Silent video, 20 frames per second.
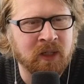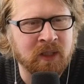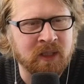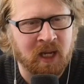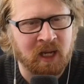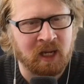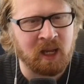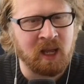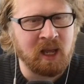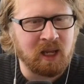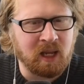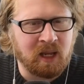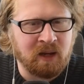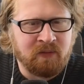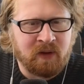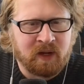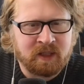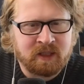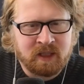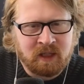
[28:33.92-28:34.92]
I
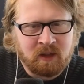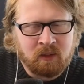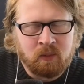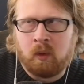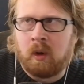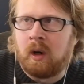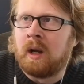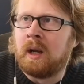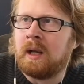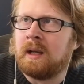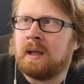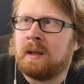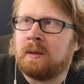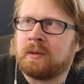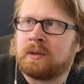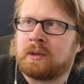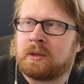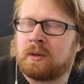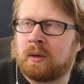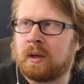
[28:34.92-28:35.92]
invested in one. It
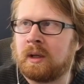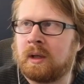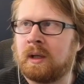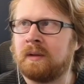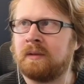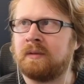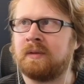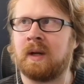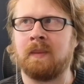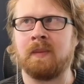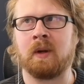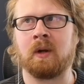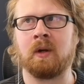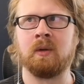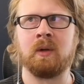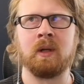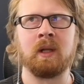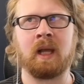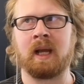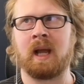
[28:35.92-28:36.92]
was sort of they were
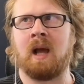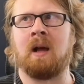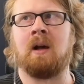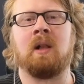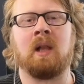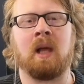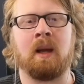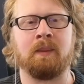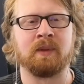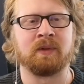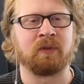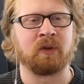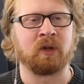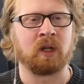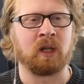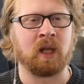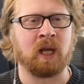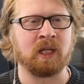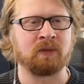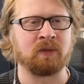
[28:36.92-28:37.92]
doing like LLMs
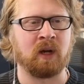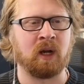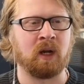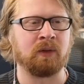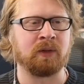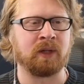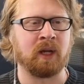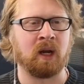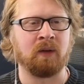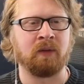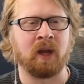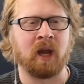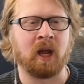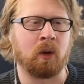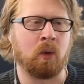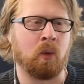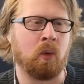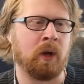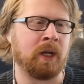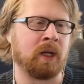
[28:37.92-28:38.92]
verticalized for healthcare. They got
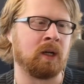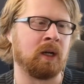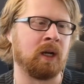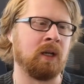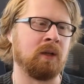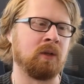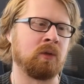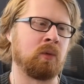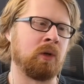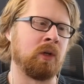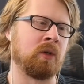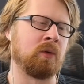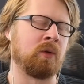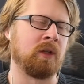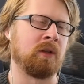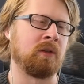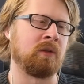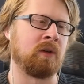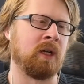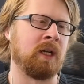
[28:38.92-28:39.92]
acquired in
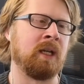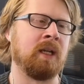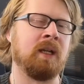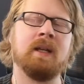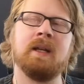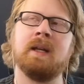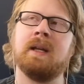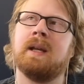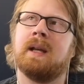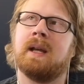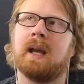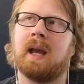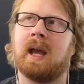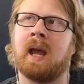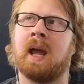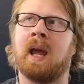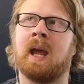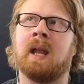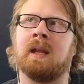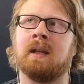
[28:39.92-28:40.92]
2023,
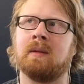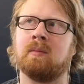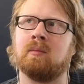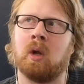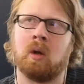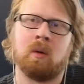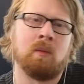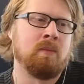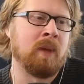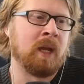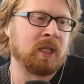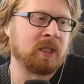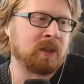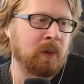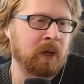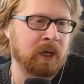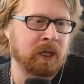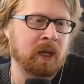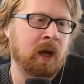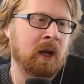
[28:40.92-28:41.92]
and made some
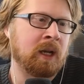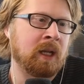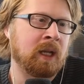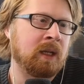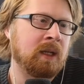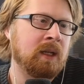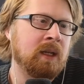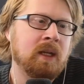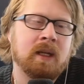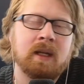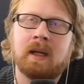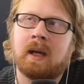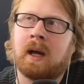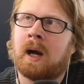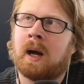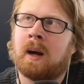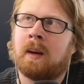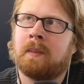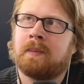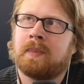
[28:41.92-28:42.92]
money on it.
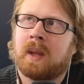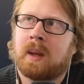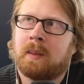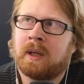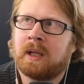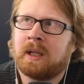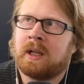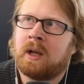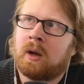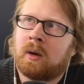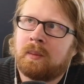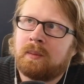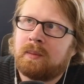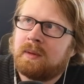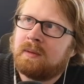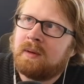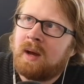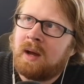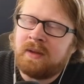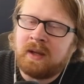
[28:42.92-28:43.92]
But
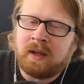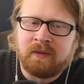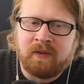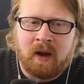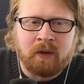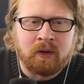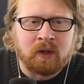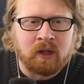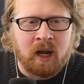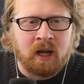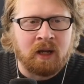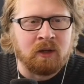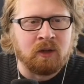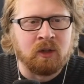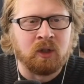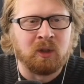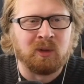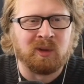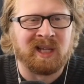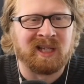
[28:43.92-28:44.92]
I think founder kind of
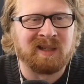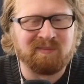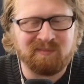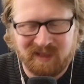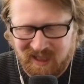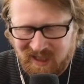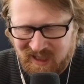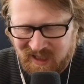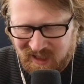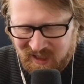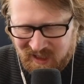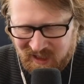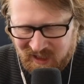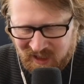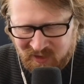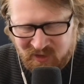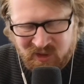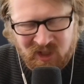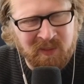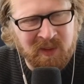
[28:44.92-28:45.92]
knew like
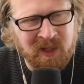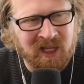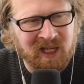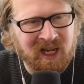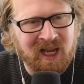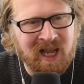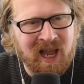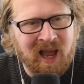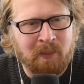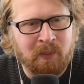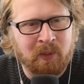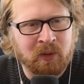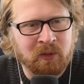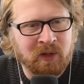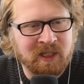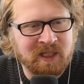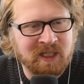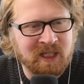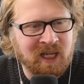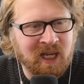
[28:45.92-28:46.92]
this is going to be like a capital
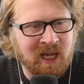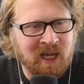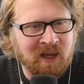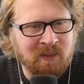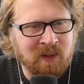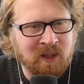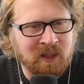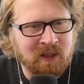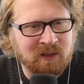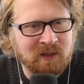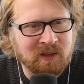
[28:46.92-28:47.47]
raising game, and it's